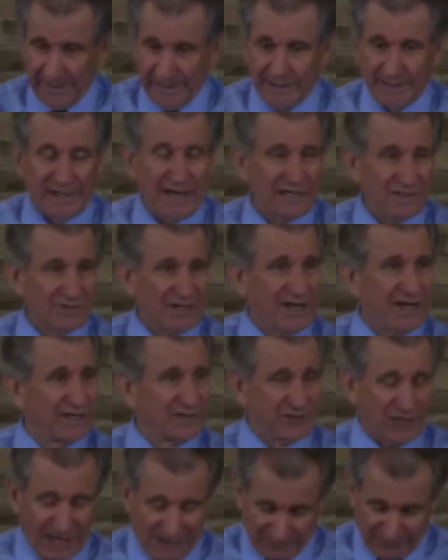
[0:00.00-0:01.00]
In Isaiah
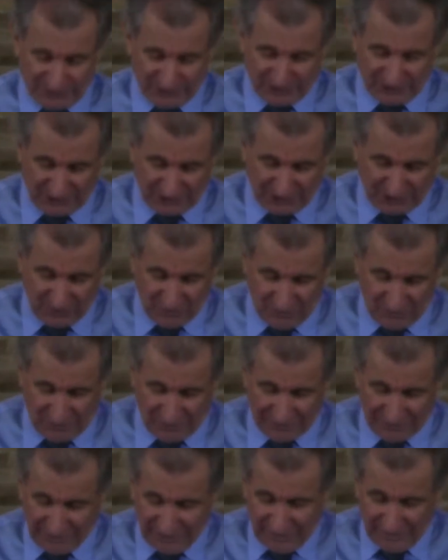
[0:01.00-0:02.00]
chapter
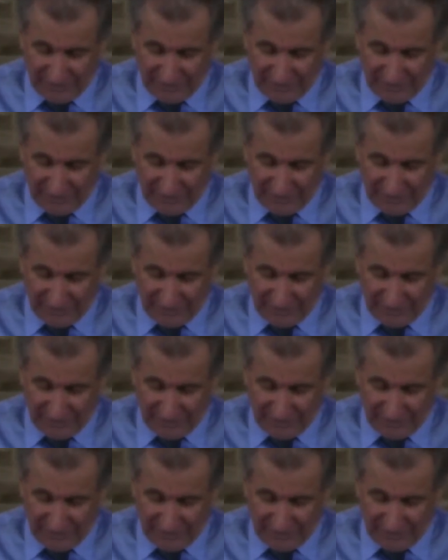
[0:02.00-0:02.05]
61,